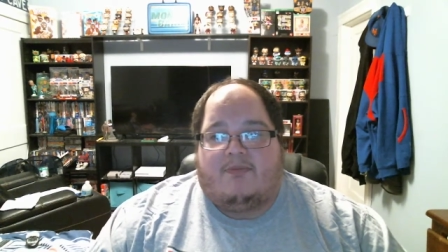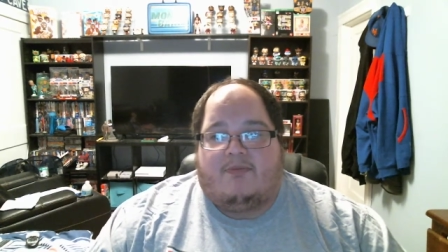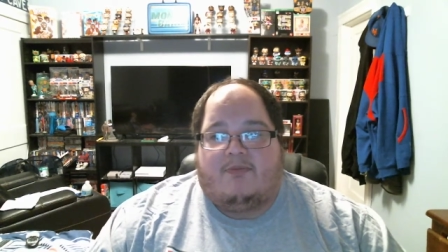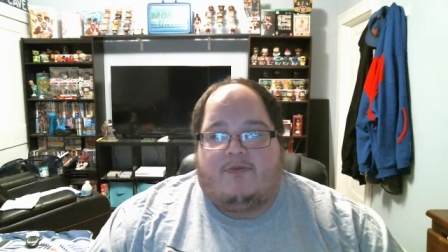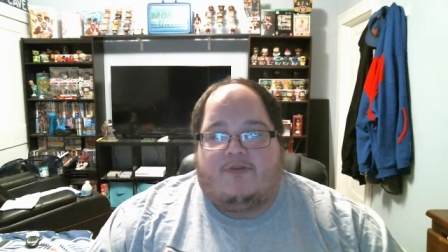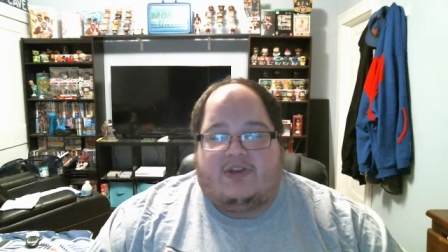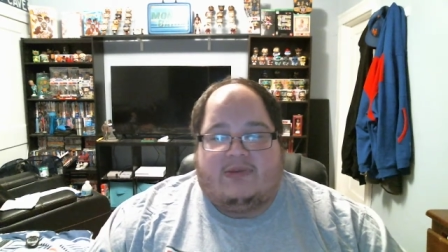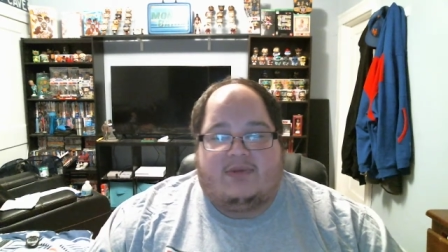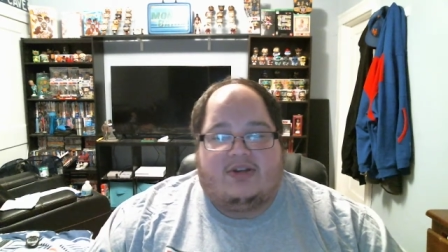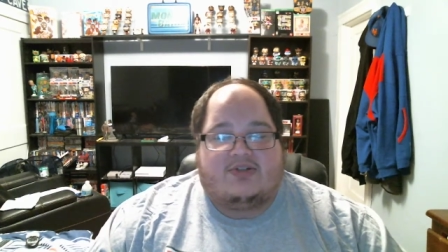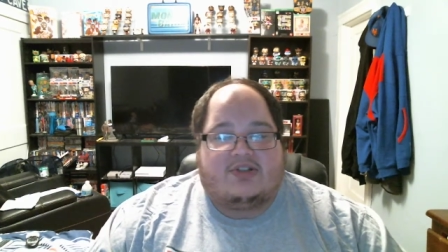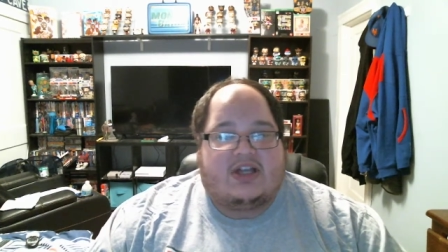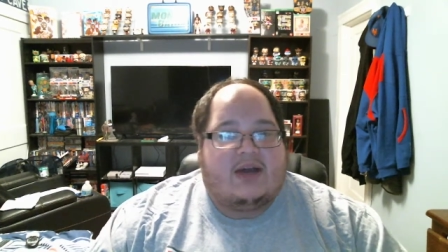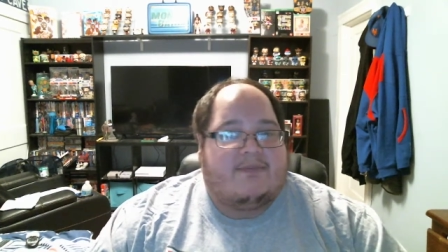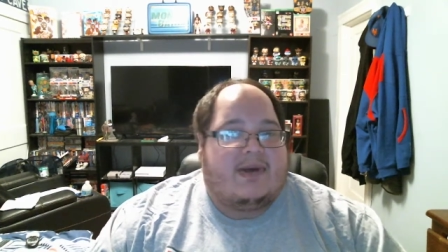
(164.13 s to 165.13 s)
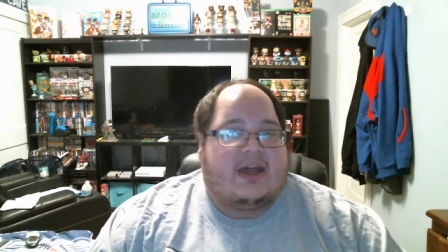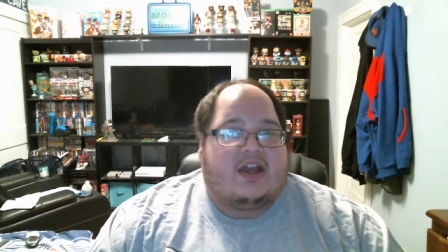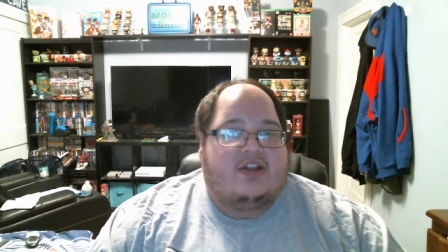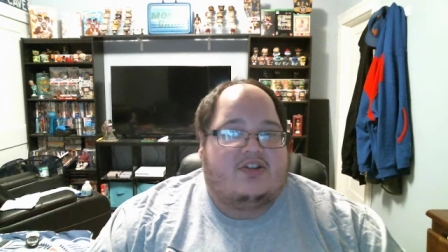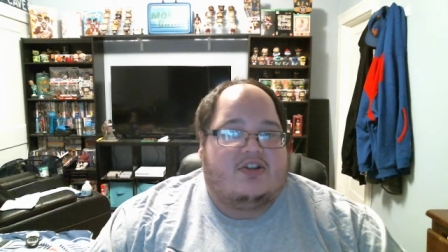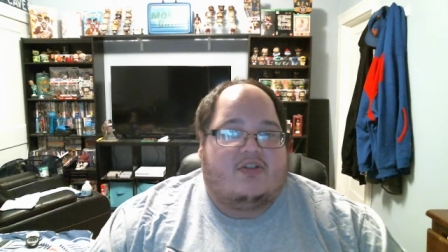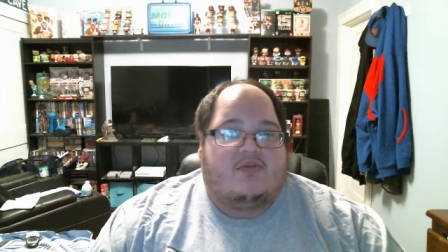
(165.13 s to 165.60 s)
females got back
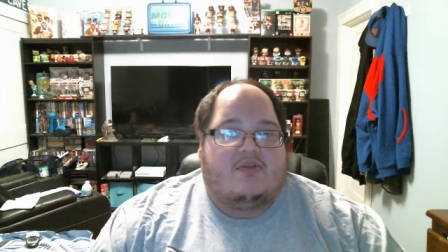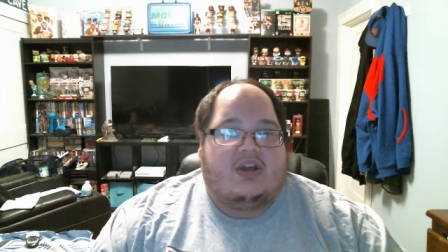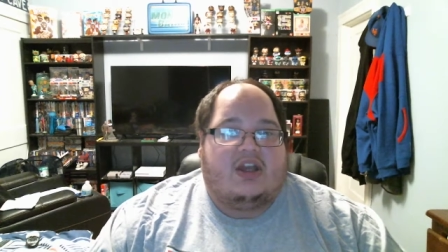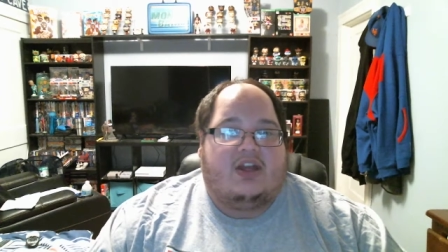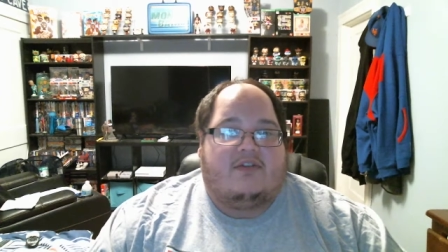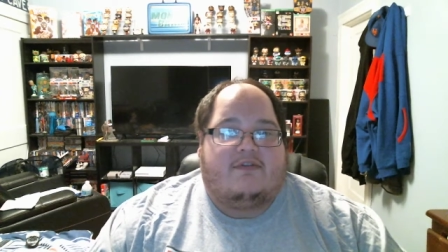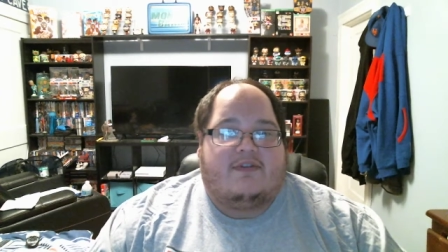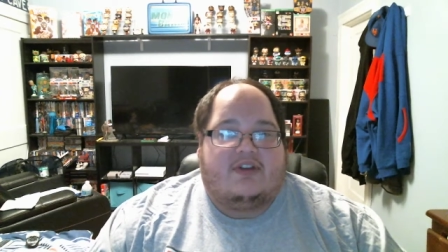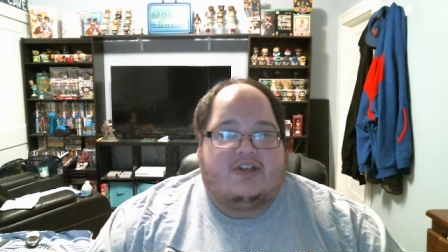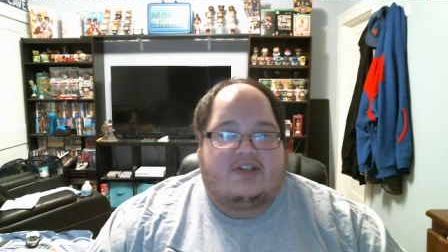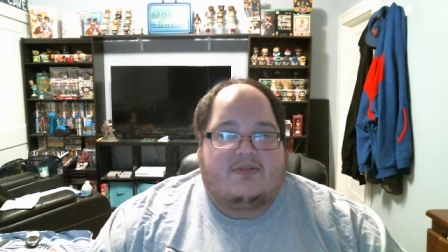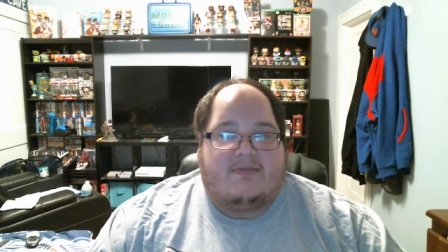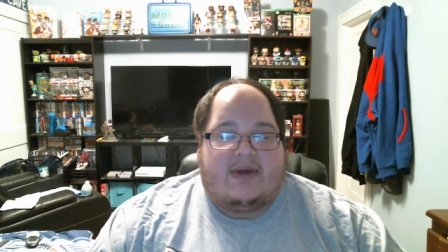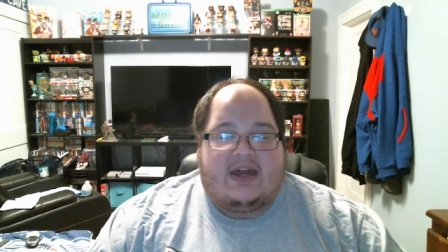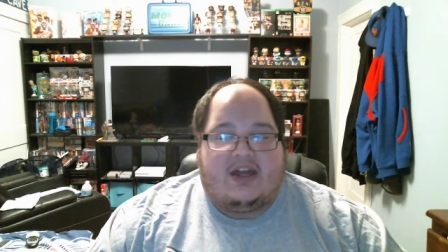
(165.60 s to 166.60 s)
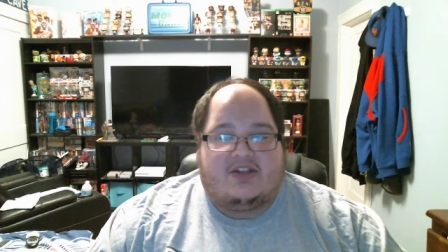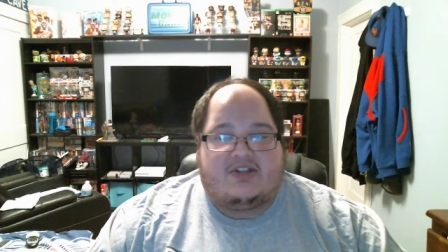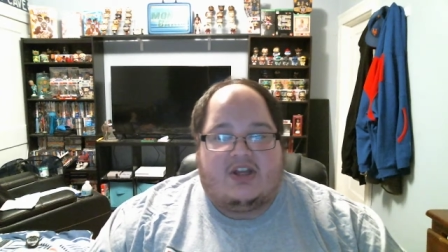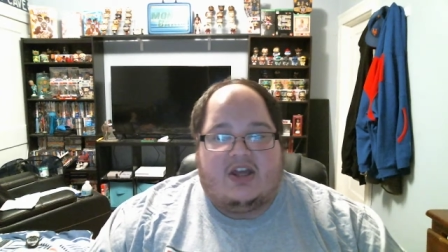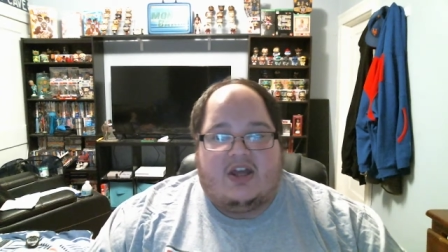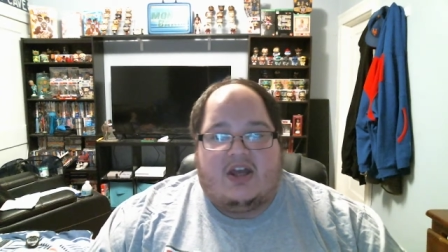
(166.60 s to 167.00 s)
into the ring and finished the match.